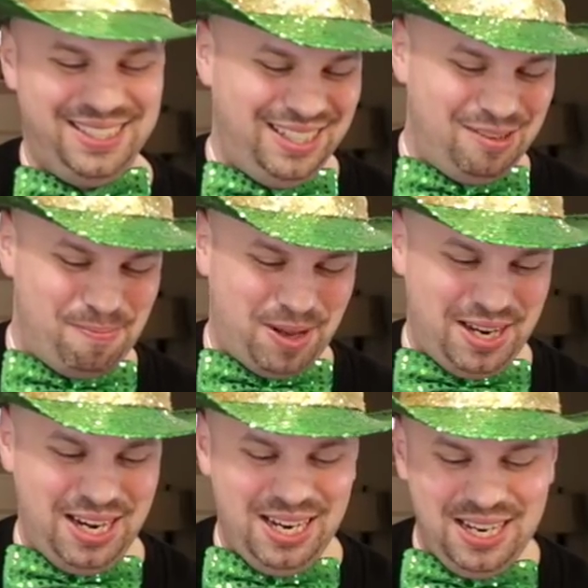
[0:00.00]

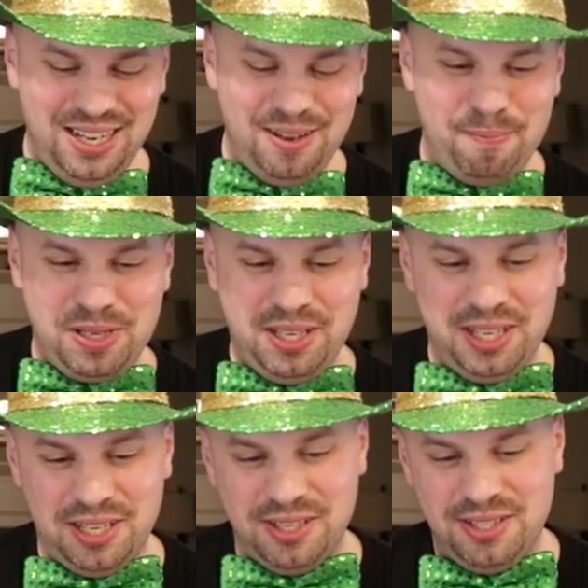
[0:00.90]
But
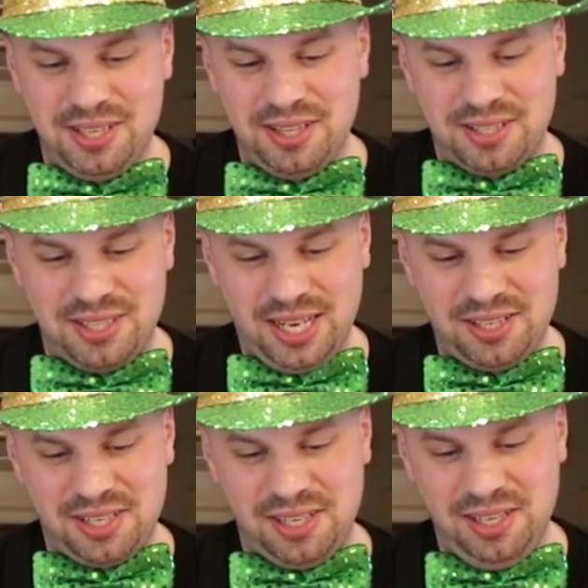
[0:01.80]
because the
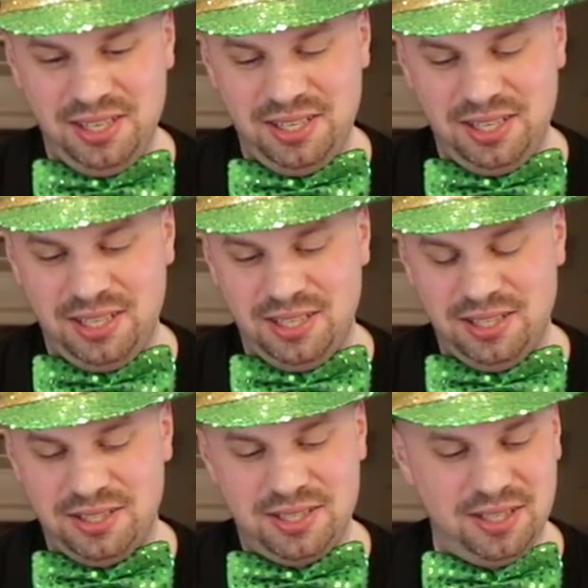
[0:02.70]
Sexton
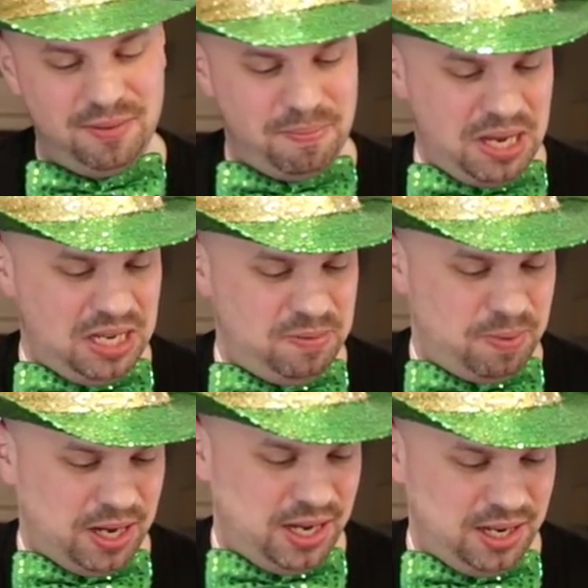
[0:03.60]
is made
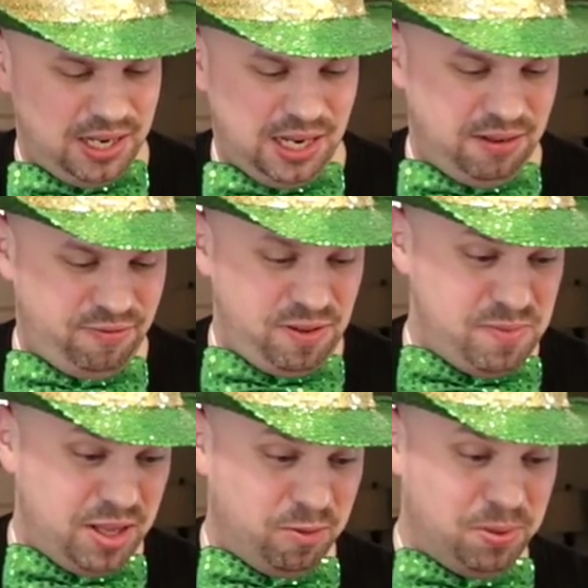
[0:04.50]
by a
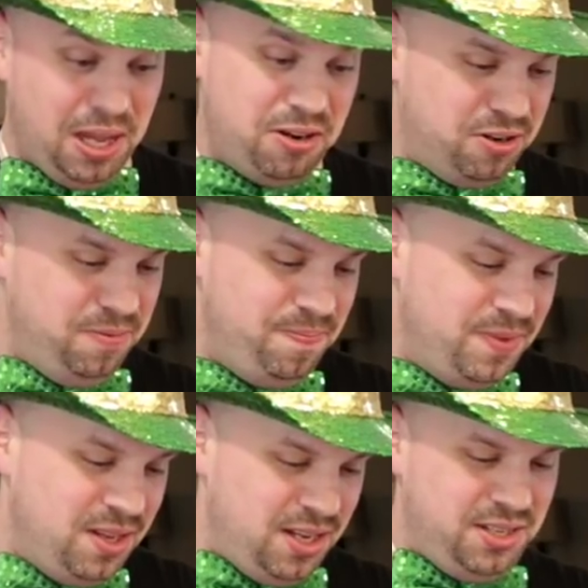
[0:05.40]
female blender,
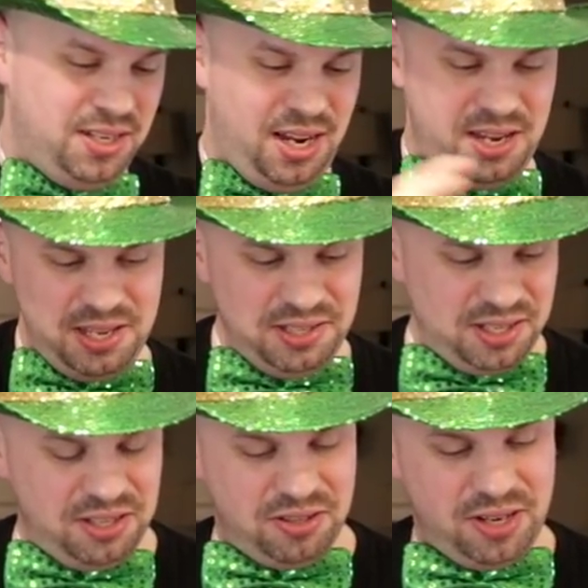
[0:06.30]
and today is
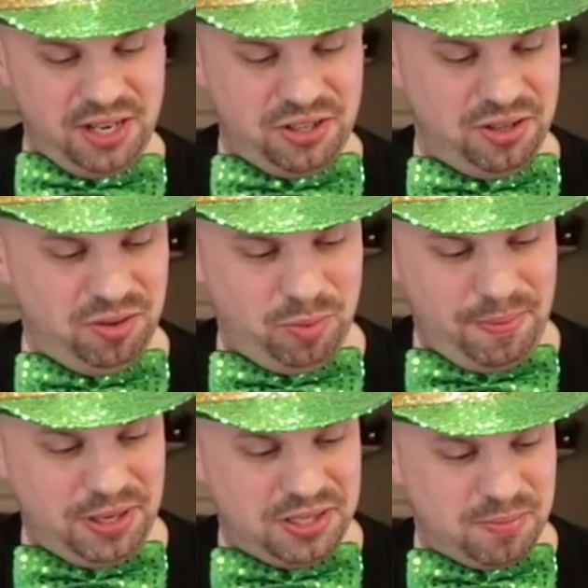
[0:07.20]
International
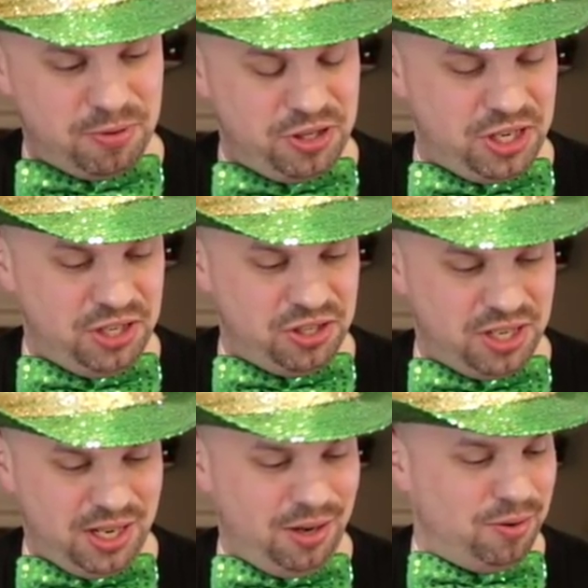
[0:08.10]
Women's Appreciation
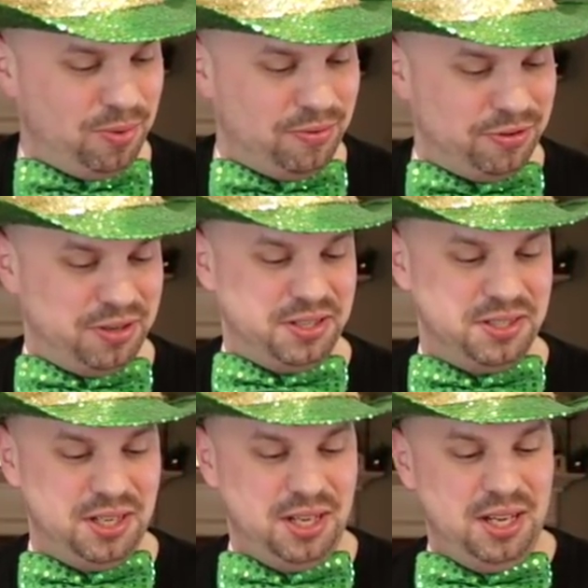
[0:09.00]
Day, or whatever it is,
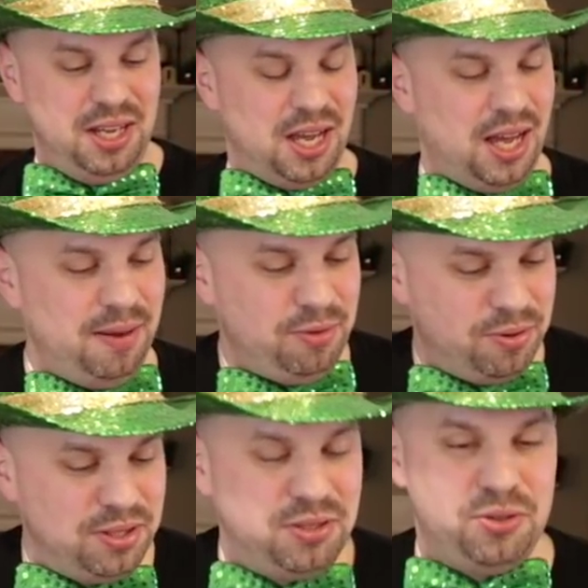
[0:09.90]
I'm
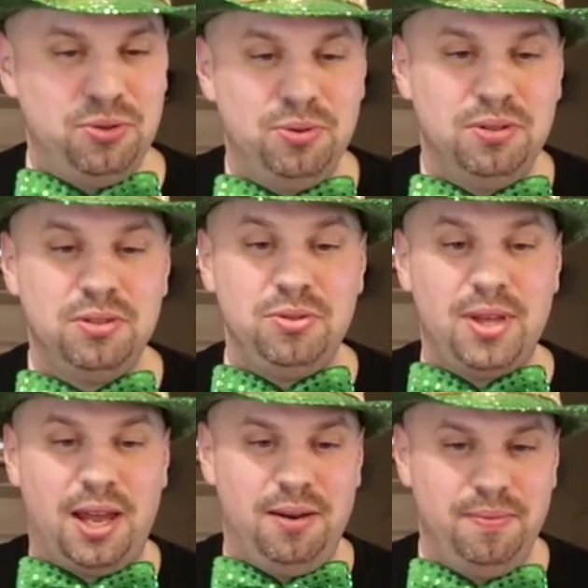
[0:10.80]
going to do
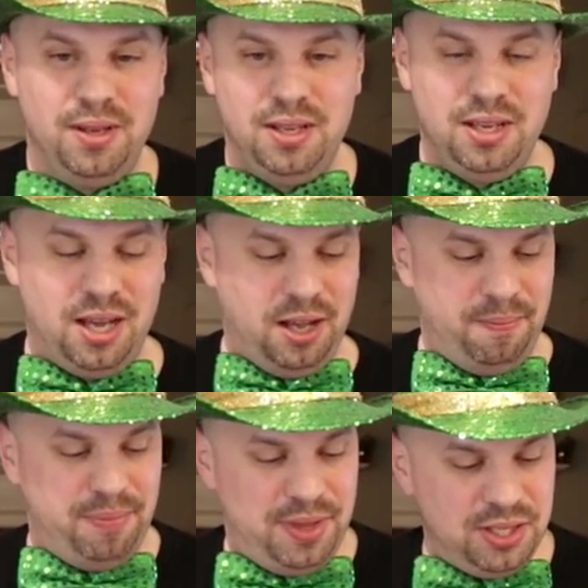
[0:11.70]
that.
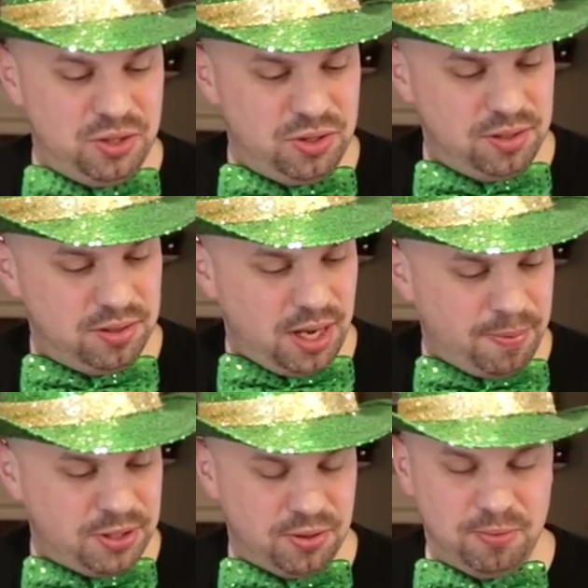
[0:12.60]
This
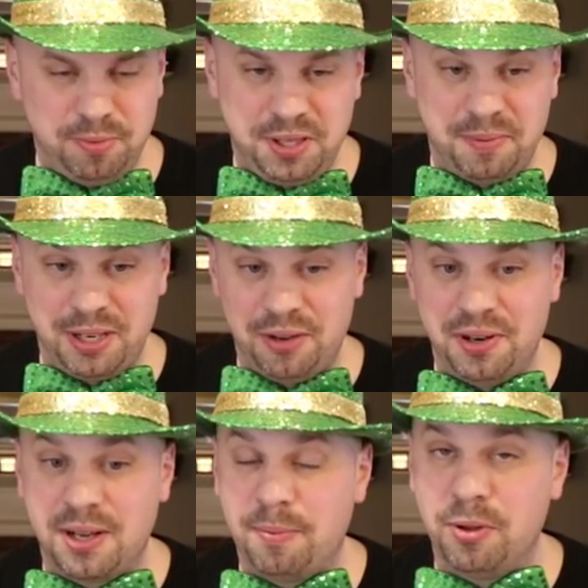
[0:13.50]
episode will be coming out in
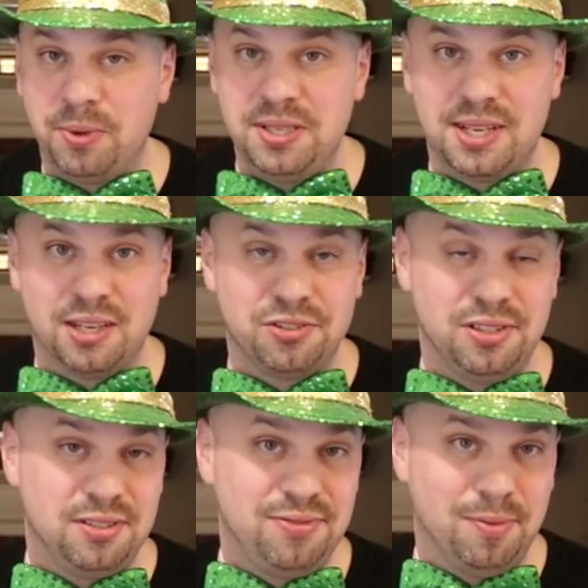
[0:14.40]
a couple of weeks. I actually
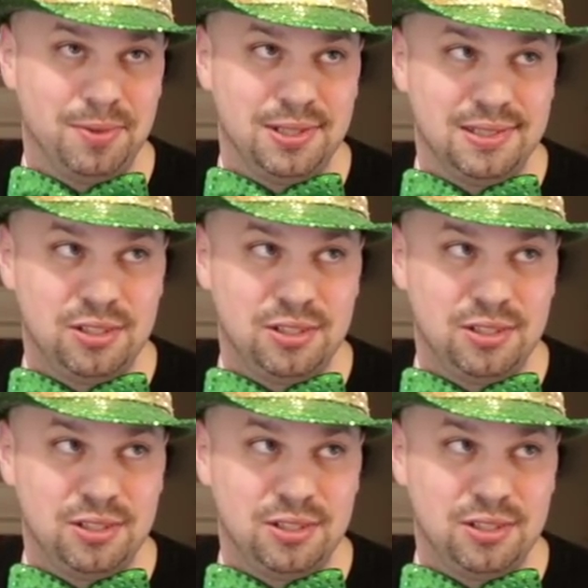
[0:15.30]
just filmed it